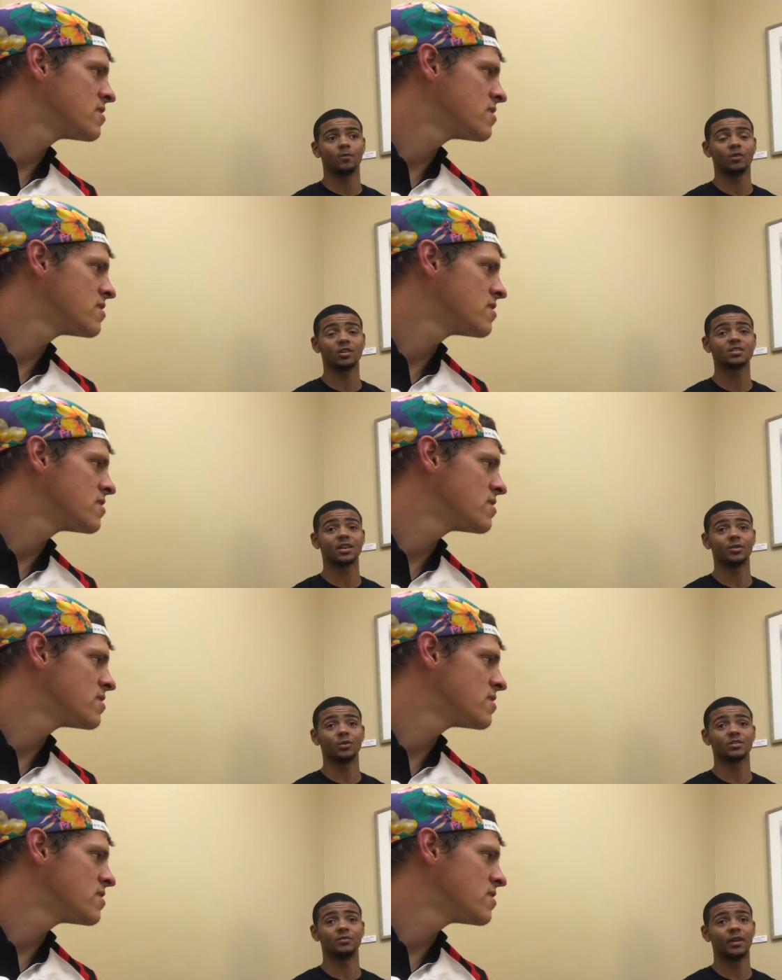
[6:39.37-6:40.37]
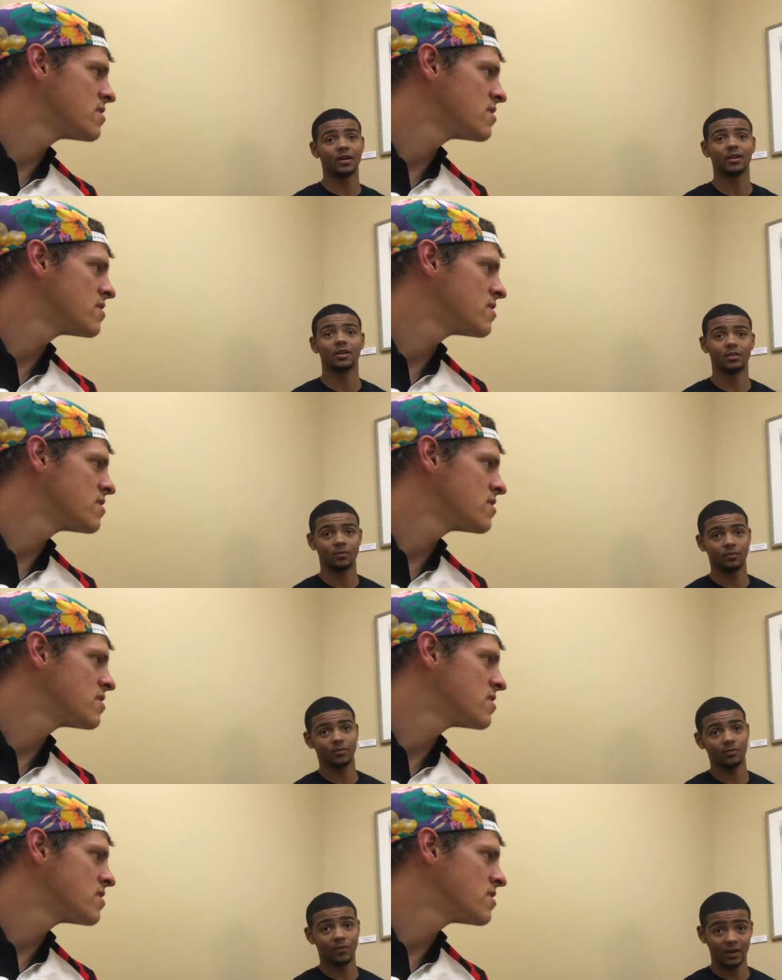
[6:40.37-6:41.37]
Speaker 1: real estate was a very,
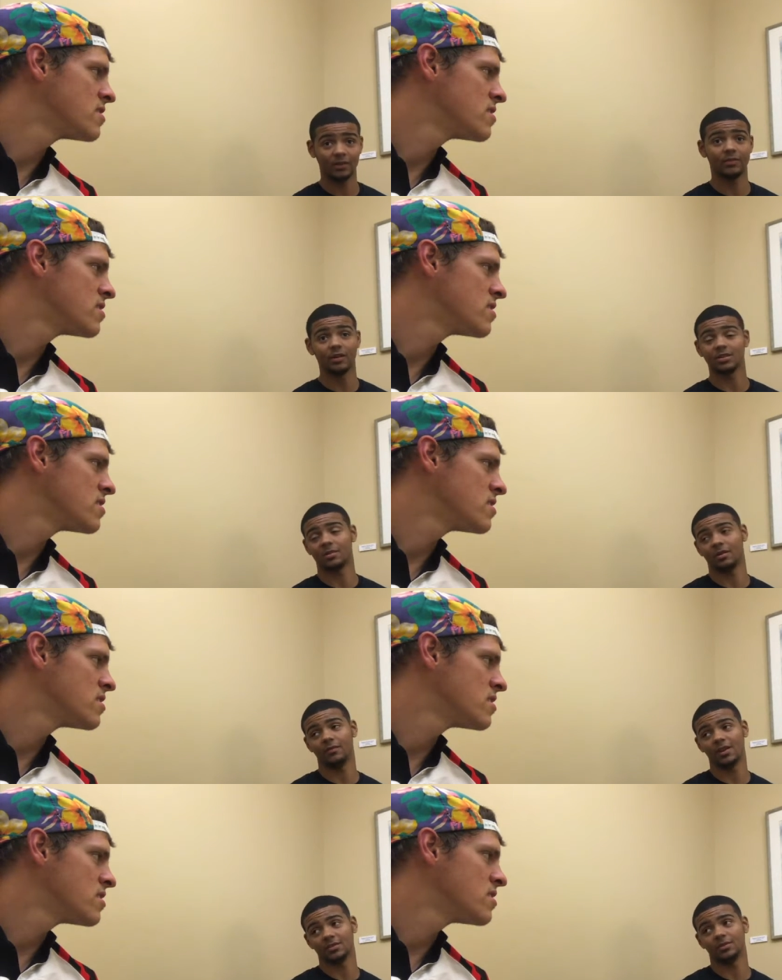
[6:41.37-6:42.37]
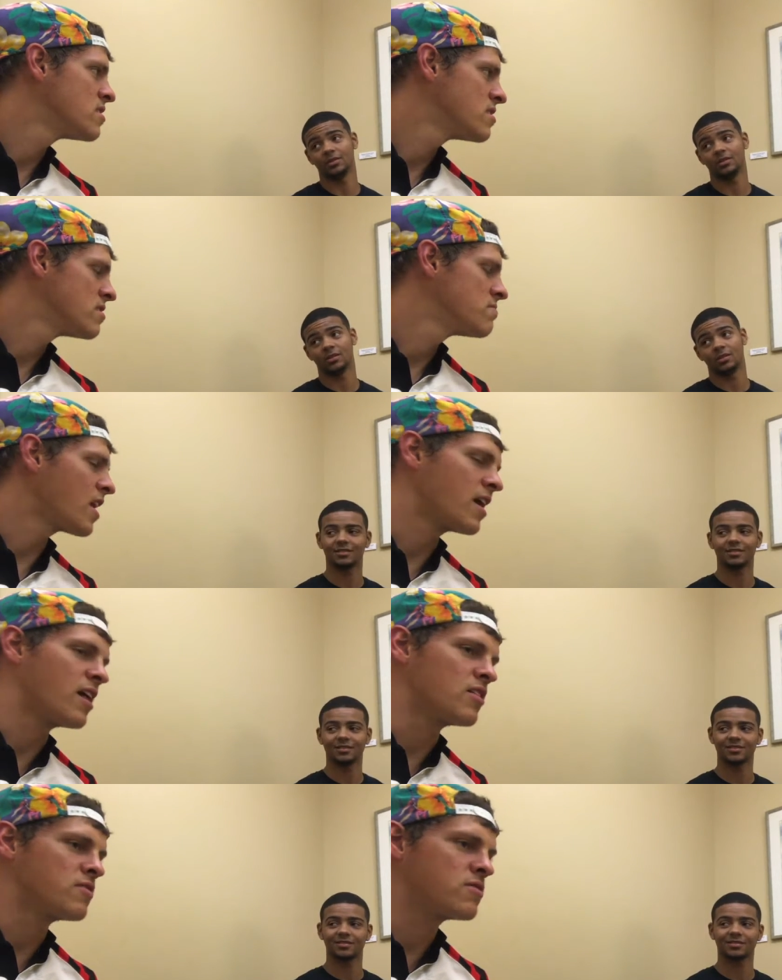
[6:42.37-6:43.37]
very, very smart investment. I, I
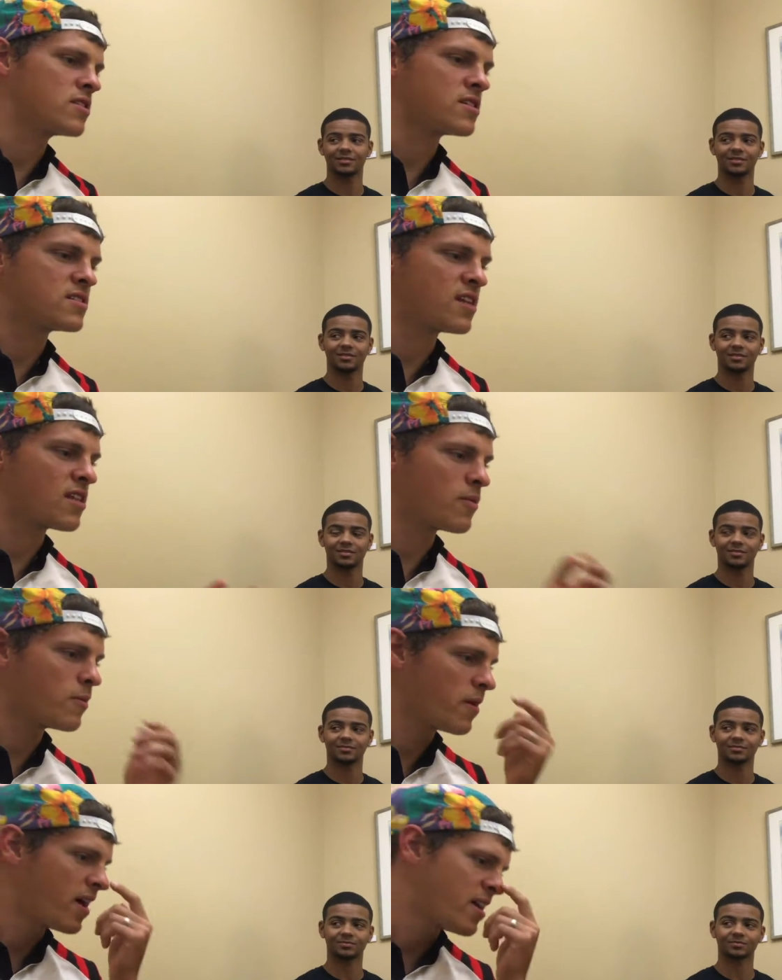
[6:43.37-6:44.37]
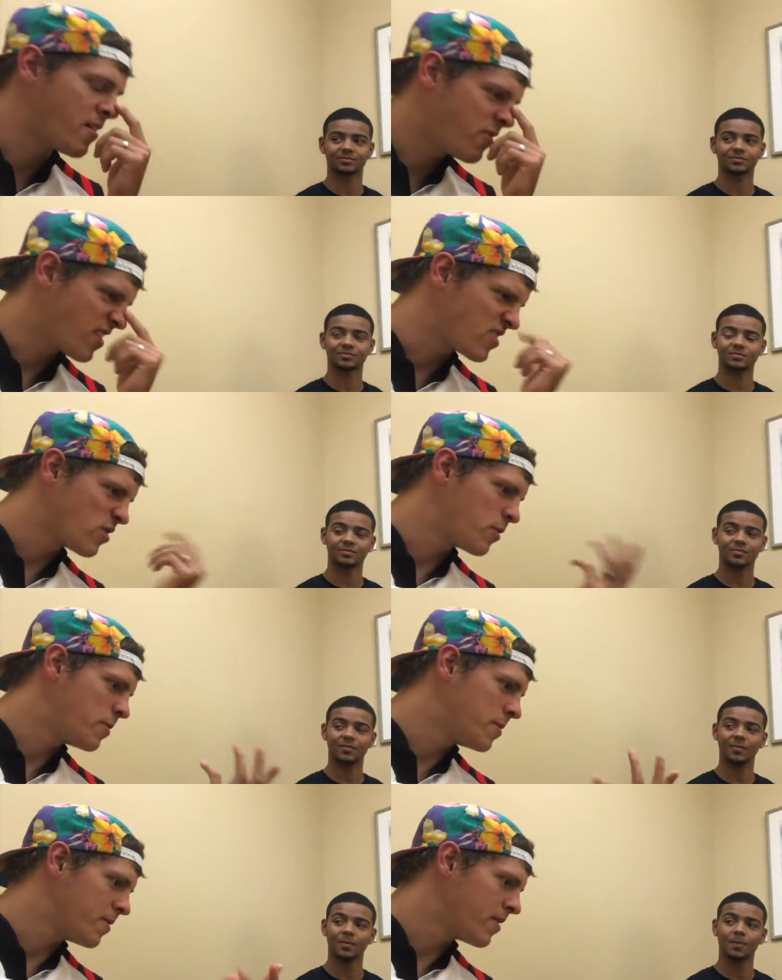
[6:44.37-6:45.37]
love the sentiment behind it. I feel like so
Speaker 2: many
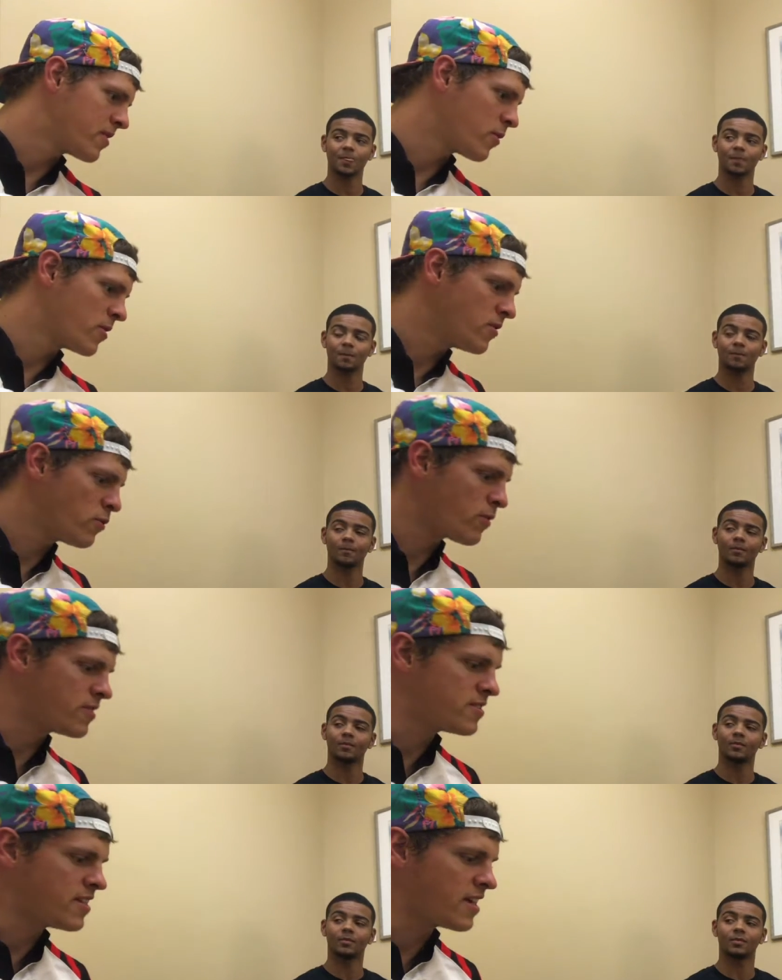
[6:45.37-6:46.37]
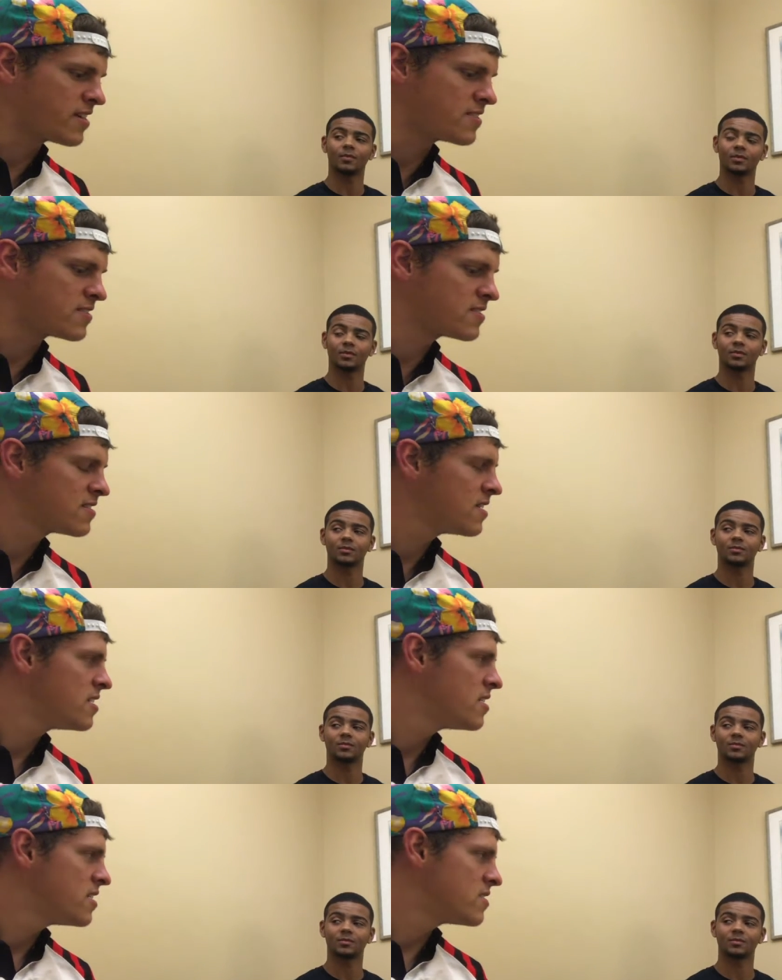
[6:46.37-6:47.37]
people out there want to do real estate because
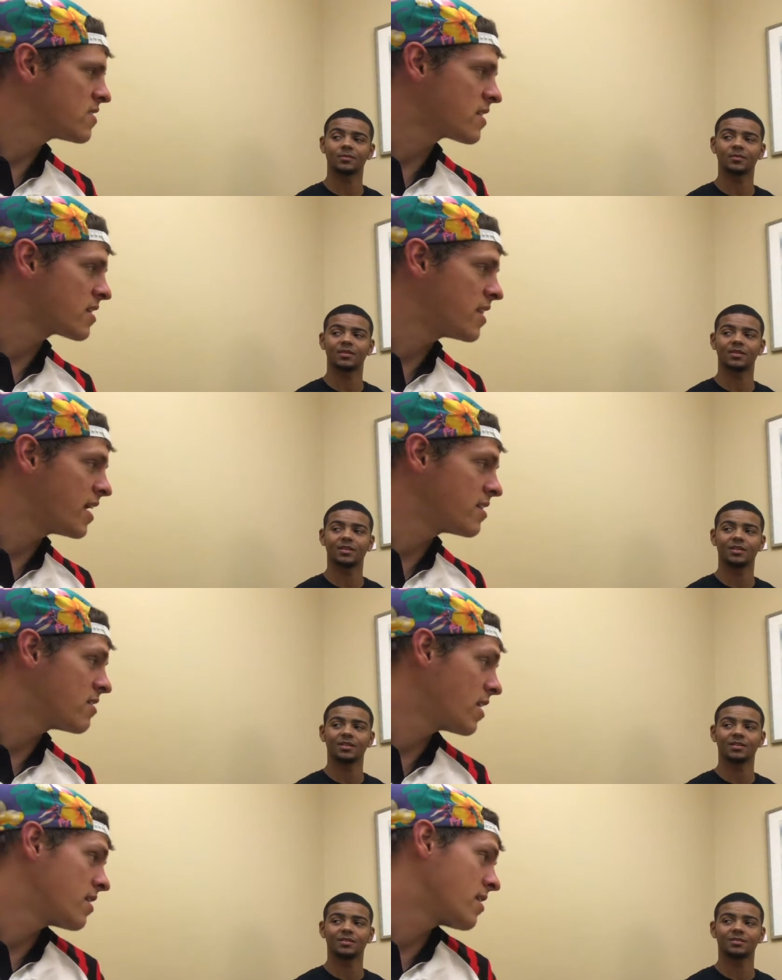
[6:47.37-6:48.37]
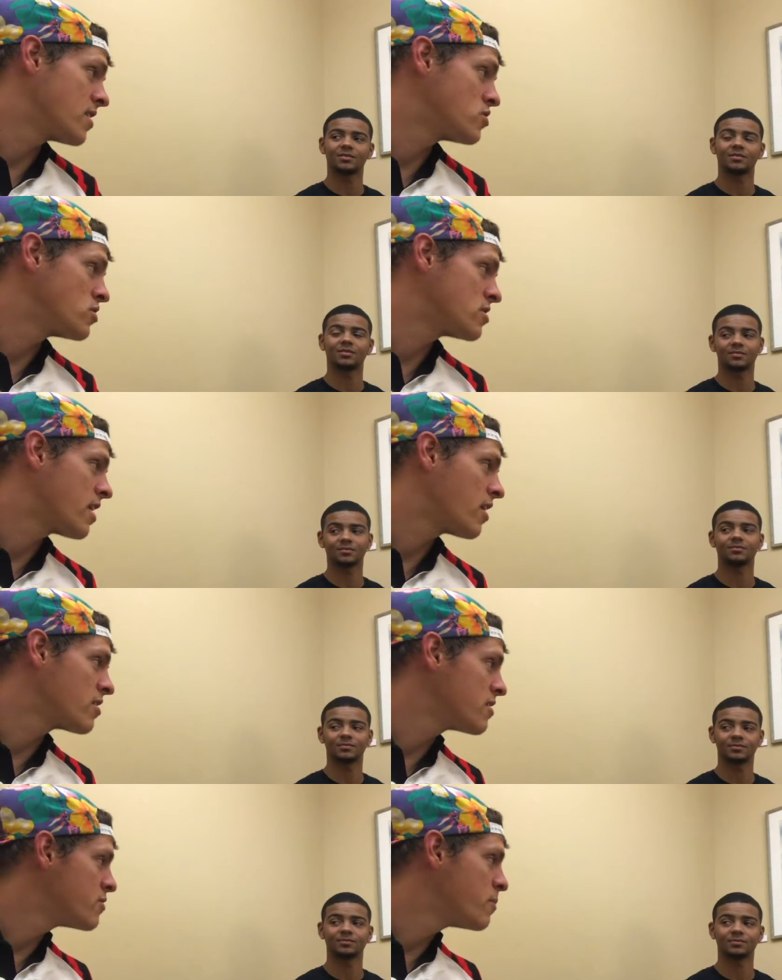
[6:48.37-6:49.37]
it's like that, that that's just how to
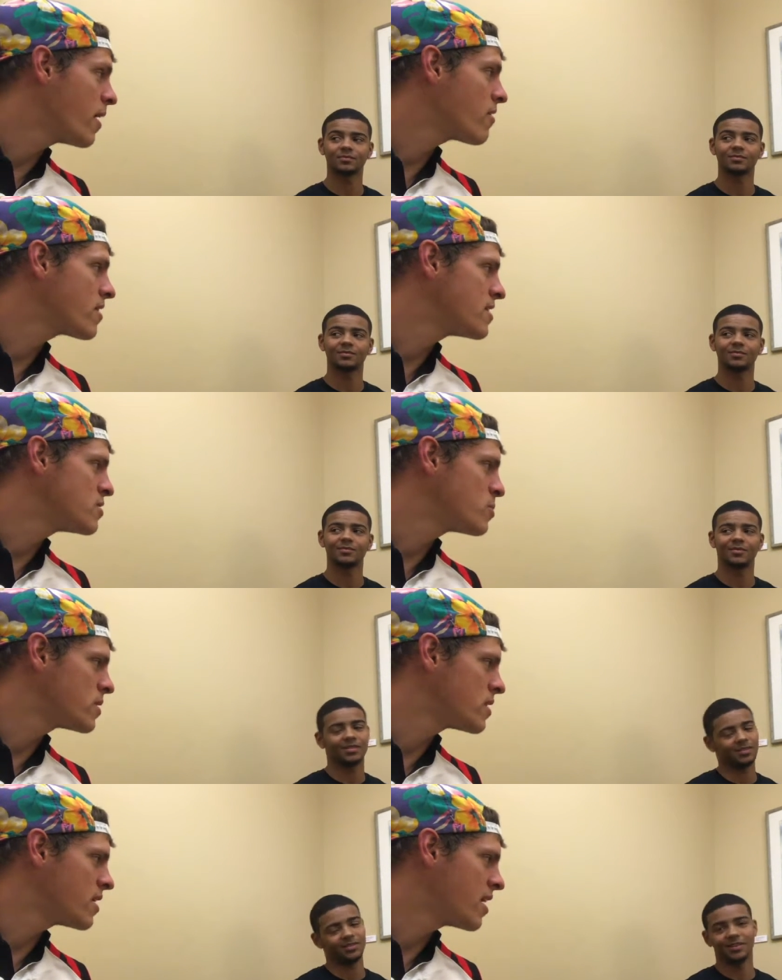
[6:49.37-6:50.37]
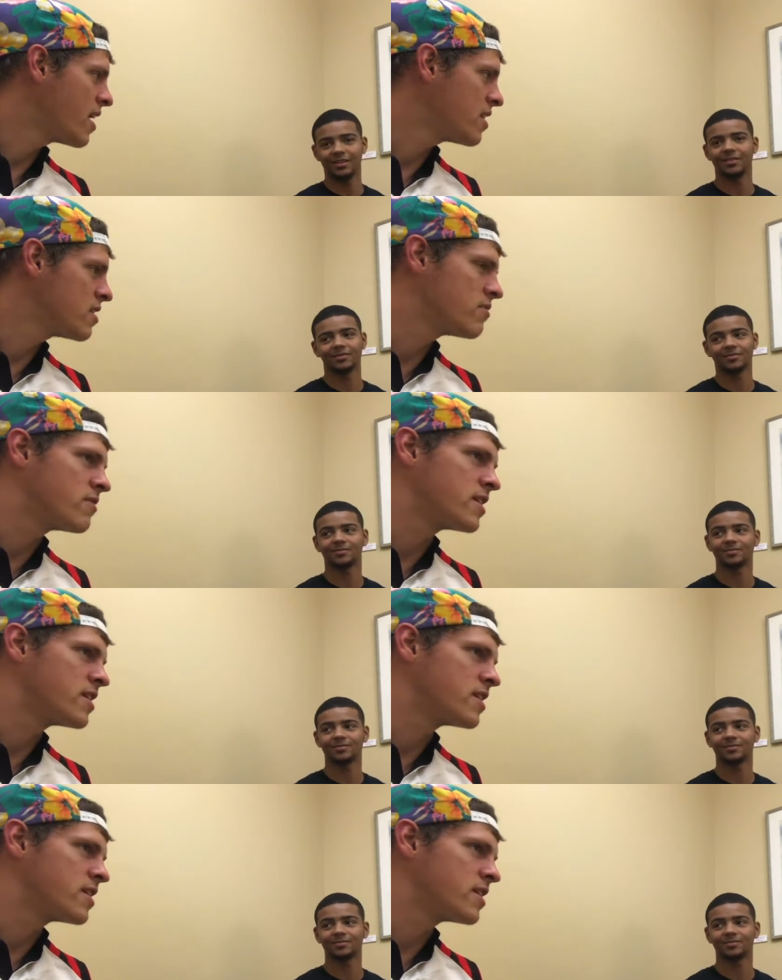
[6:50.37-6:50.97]
live in paradise. But I, I love